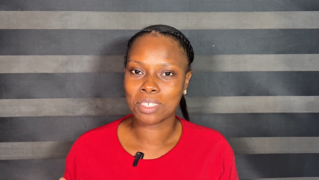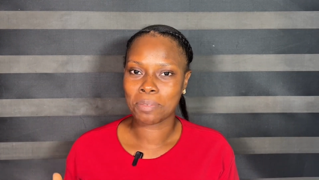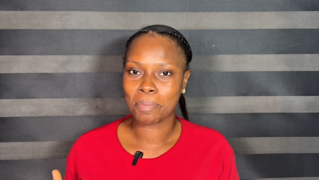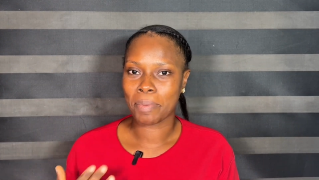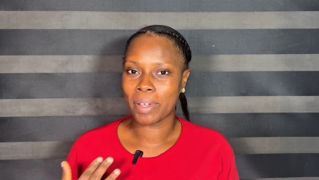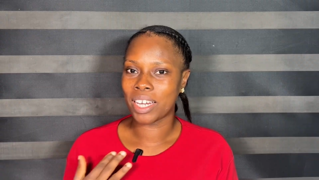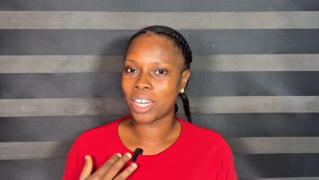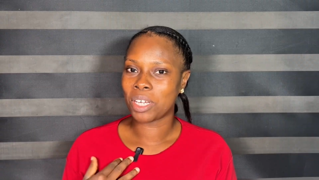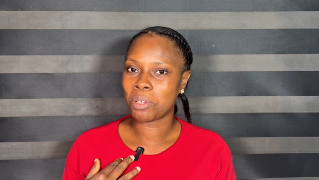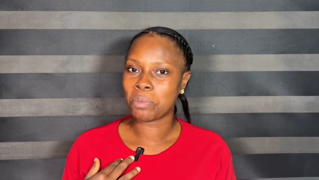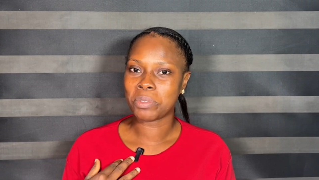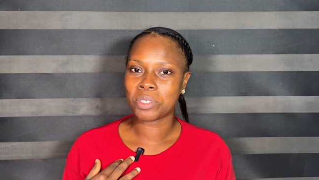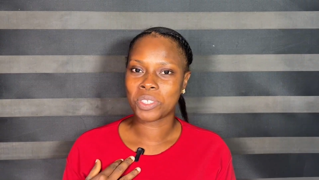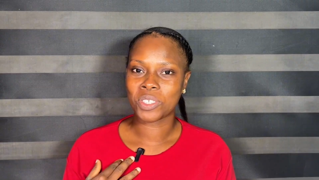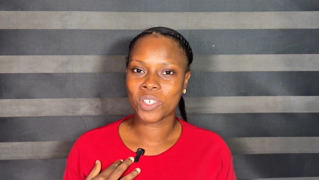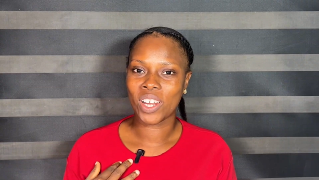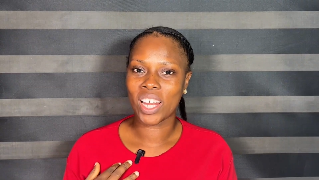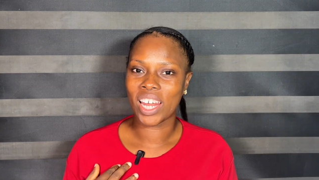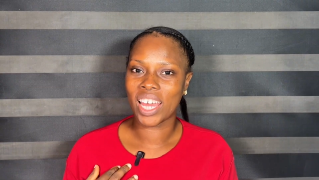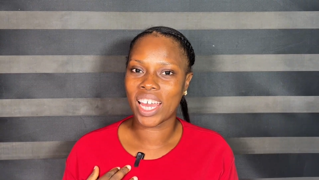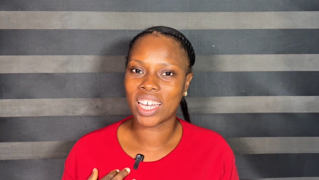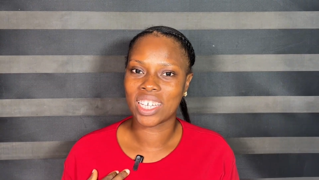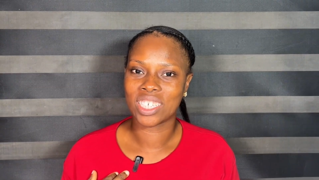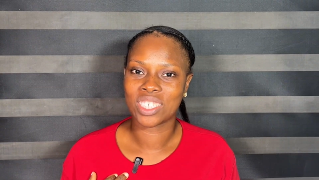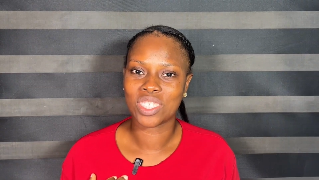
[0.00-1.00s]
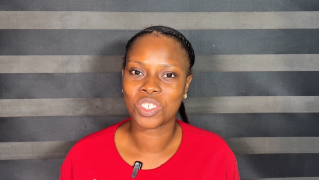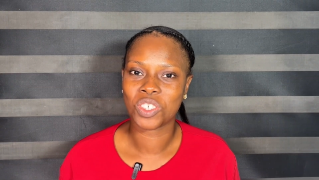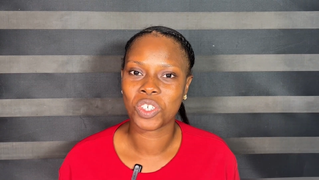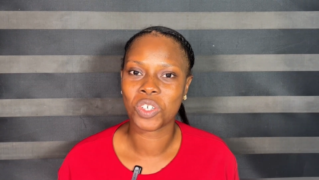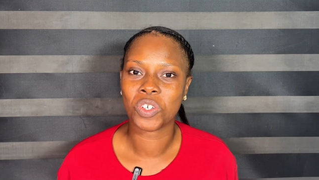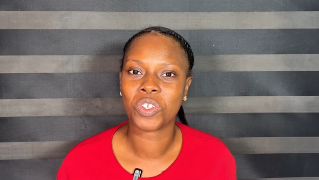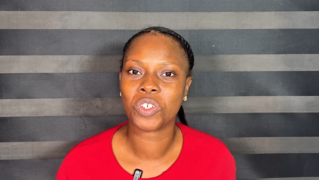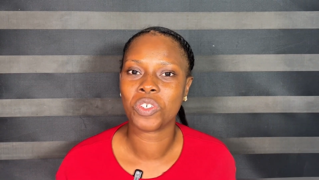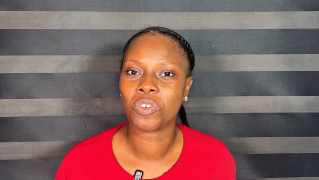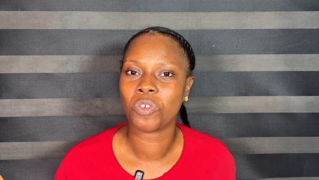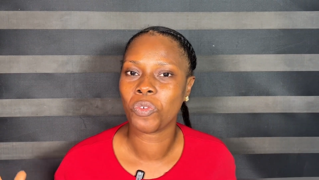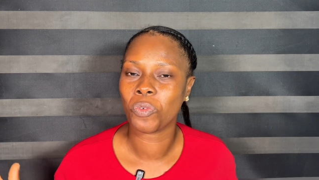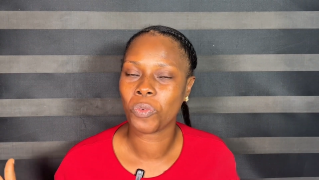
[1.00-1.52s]
My name is
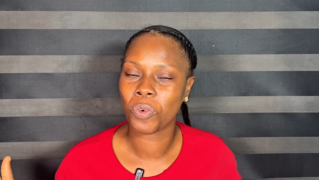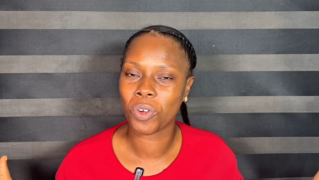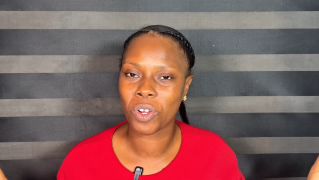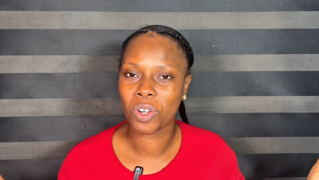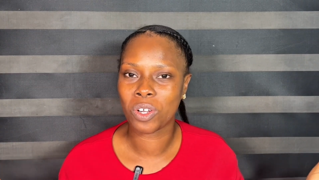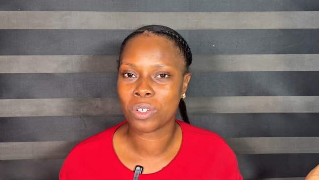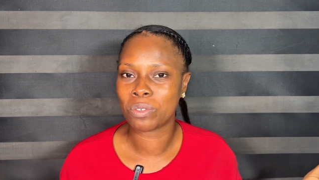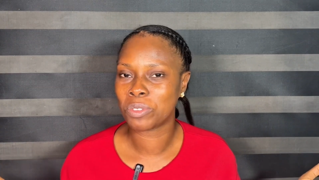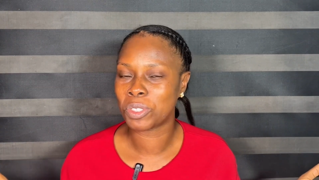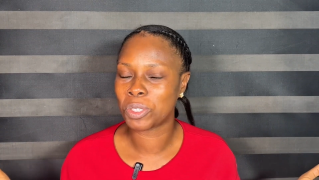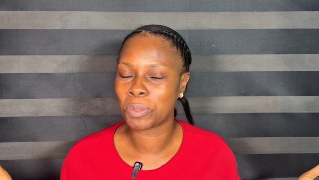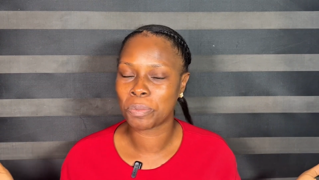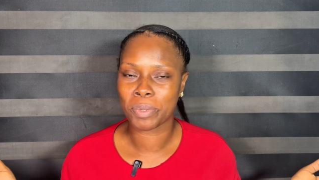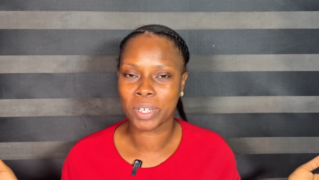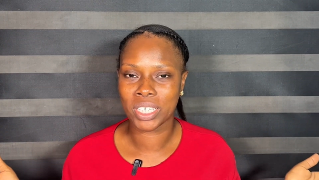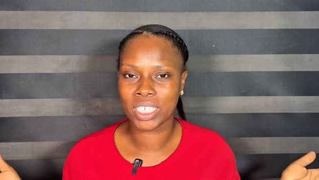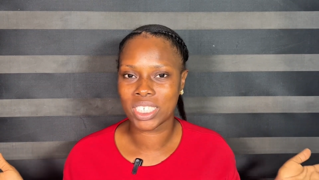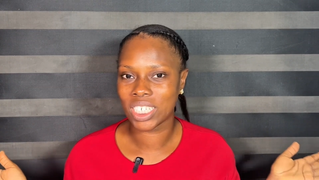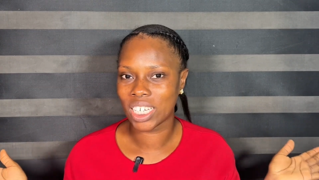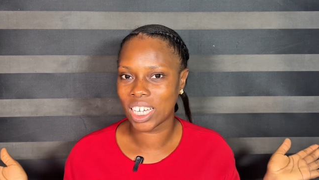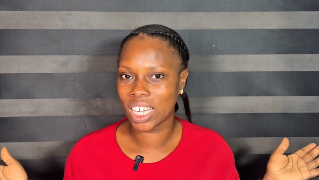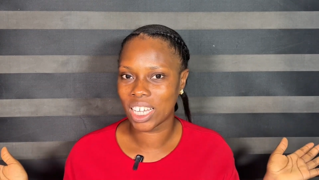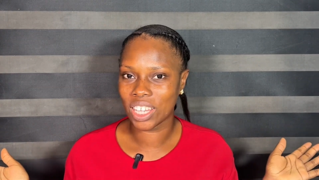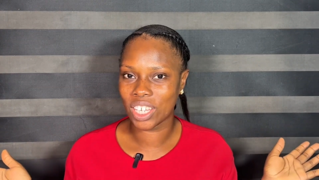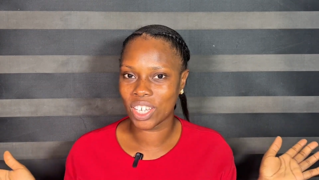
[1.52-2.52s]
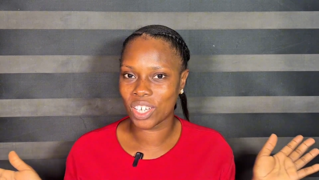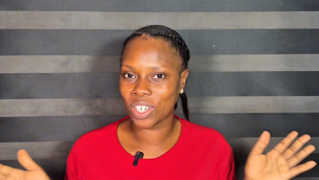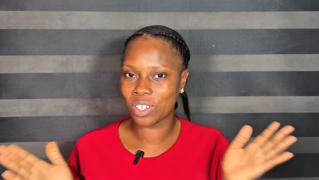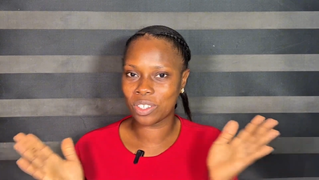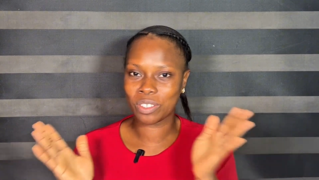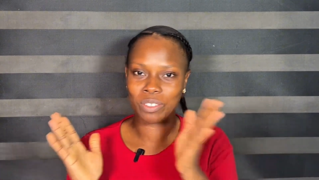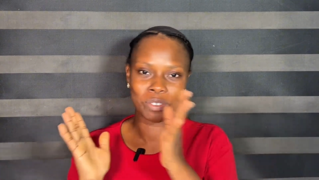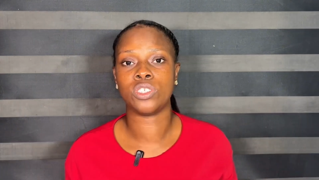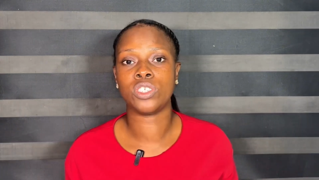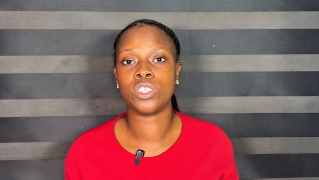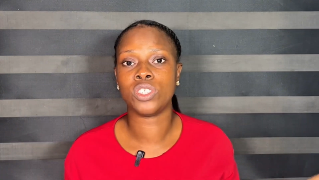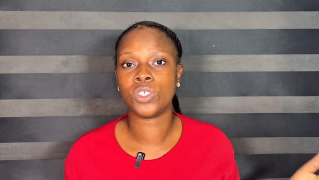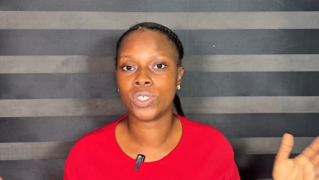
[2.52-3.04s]
Olaito. Welcome to my channel. I'm
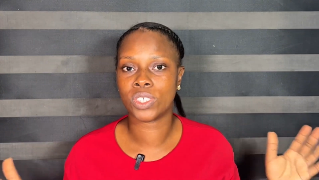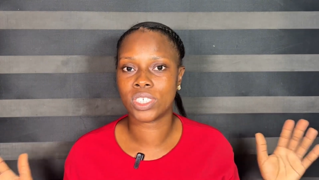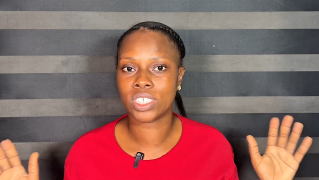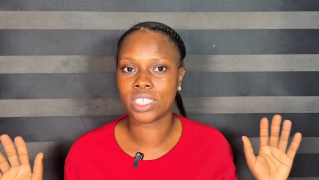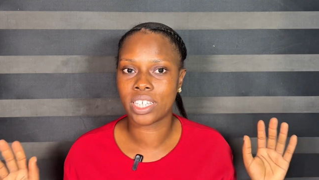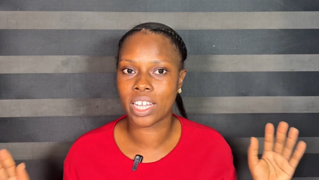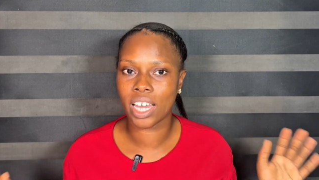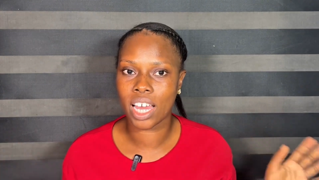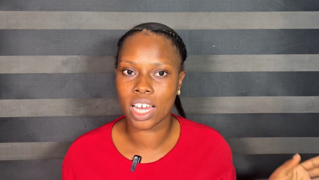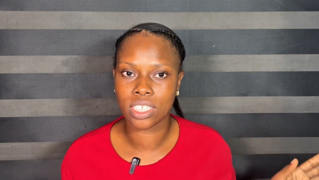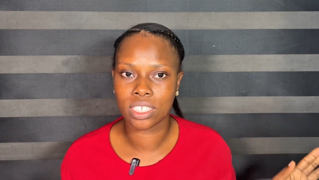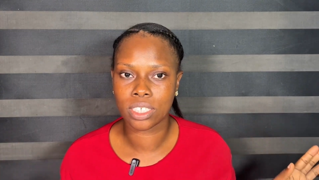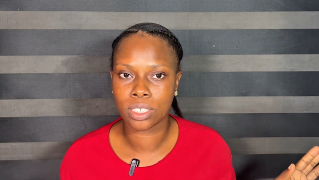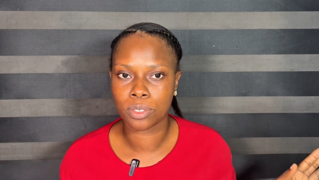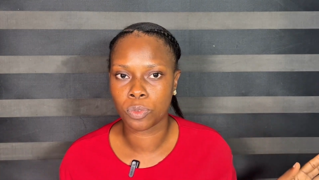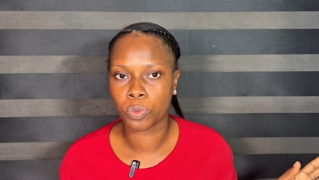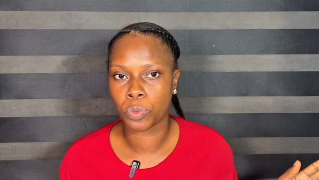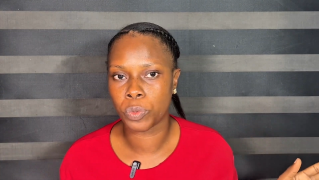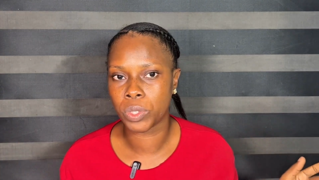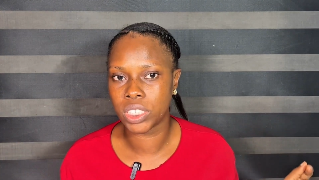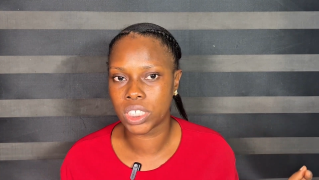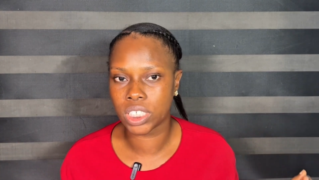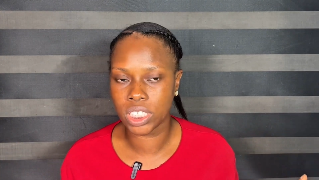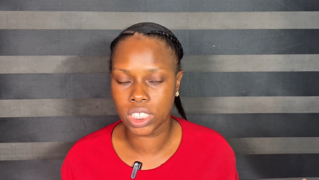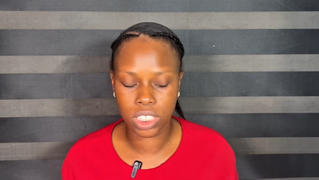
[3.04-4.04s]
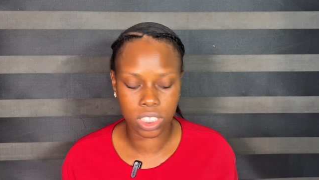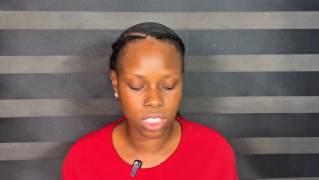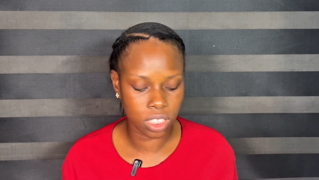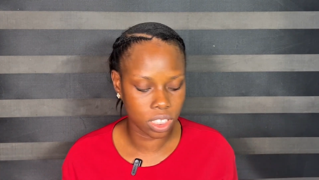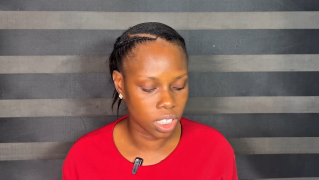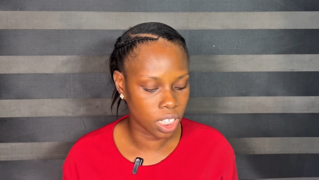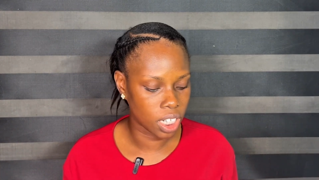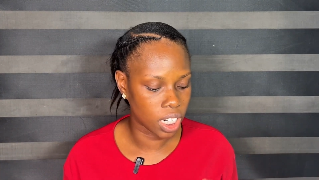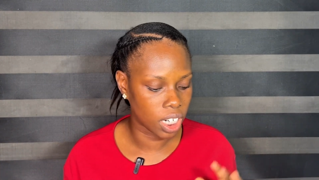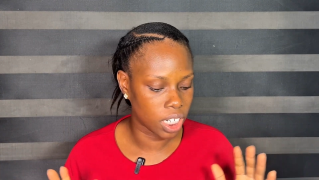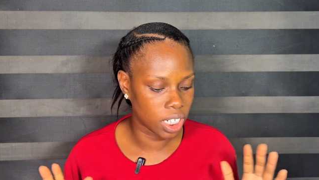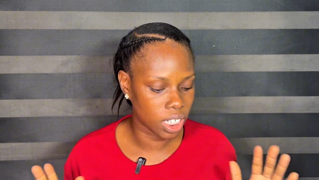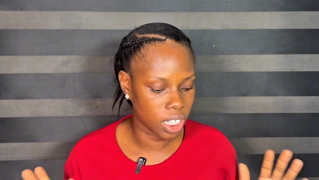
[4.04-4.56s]
going to start with
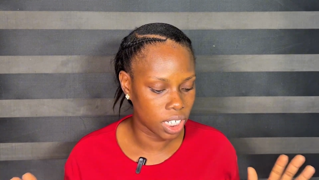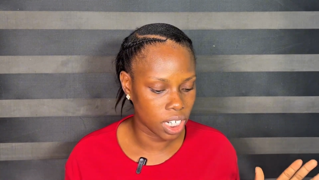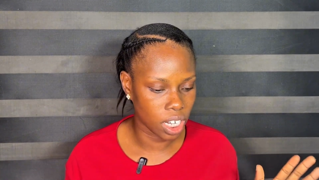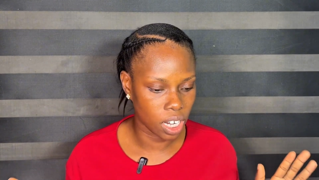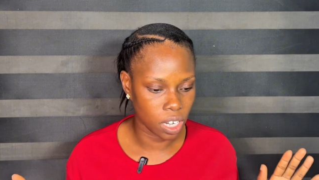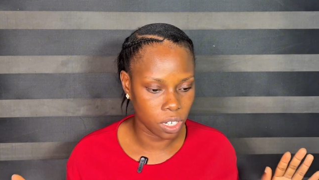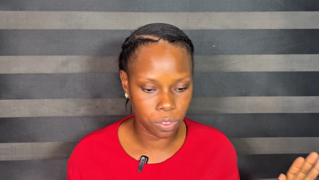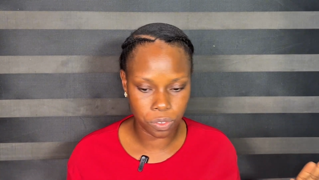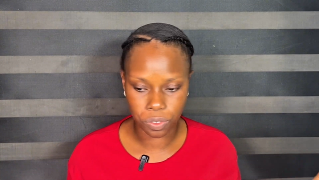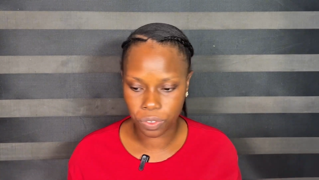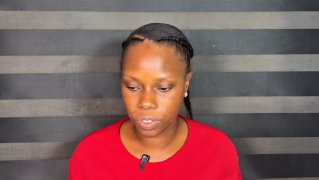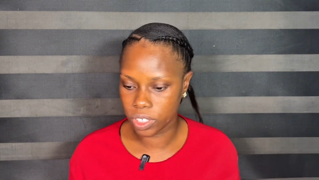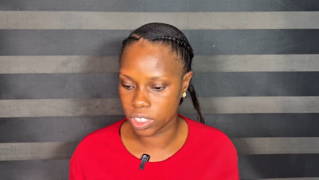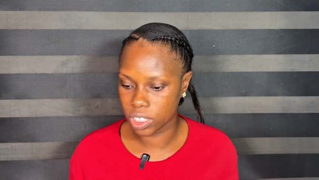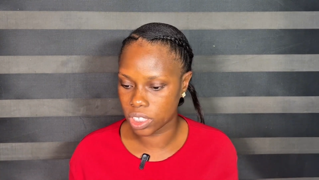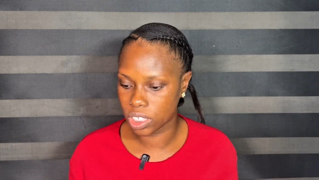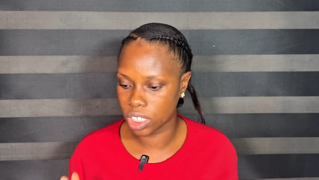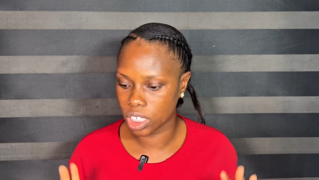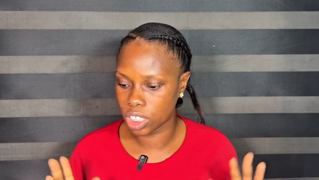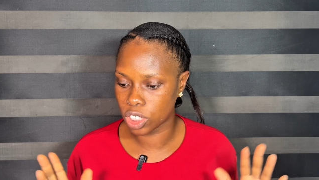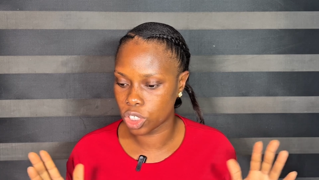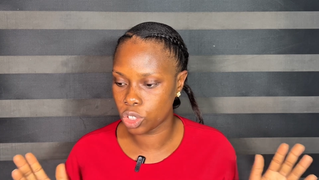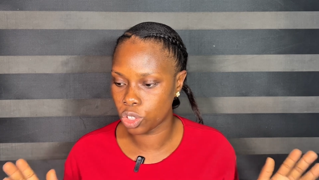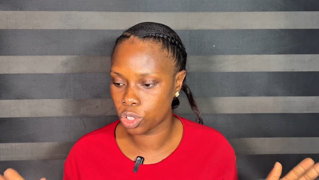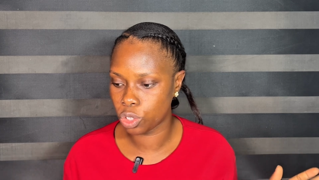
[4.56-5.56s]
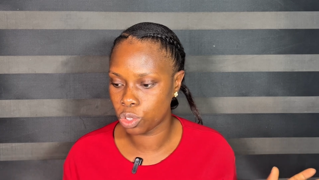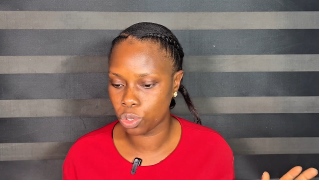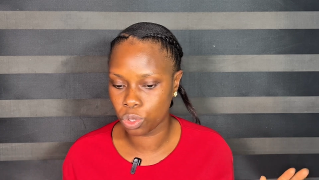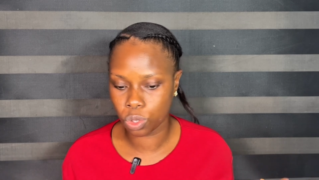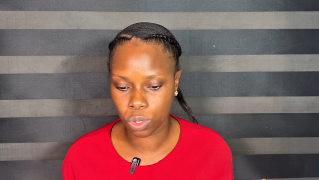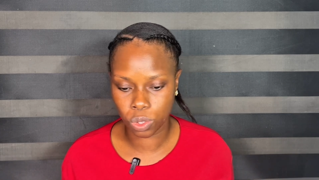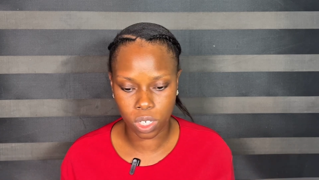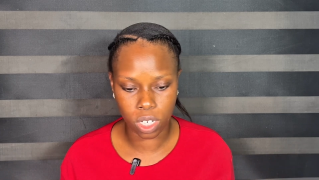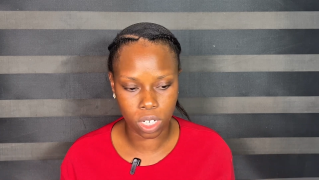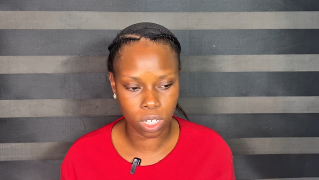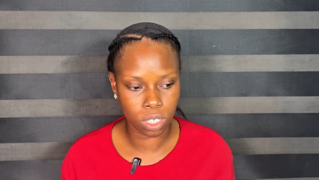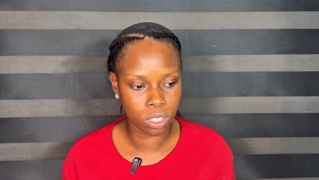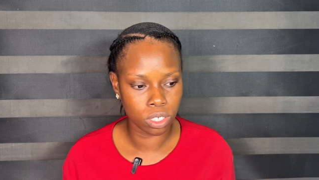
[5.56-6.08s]
cleaning our face as
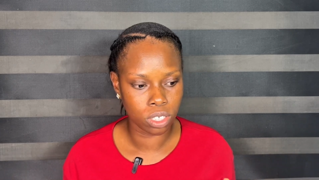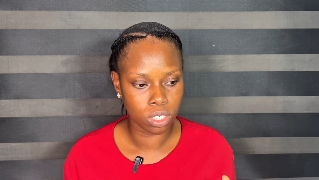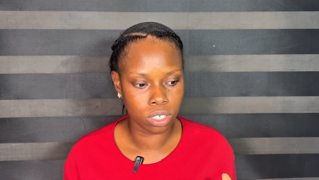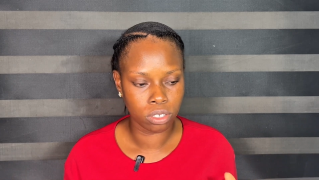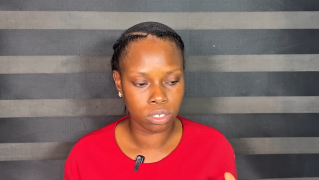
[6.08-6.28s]
usual.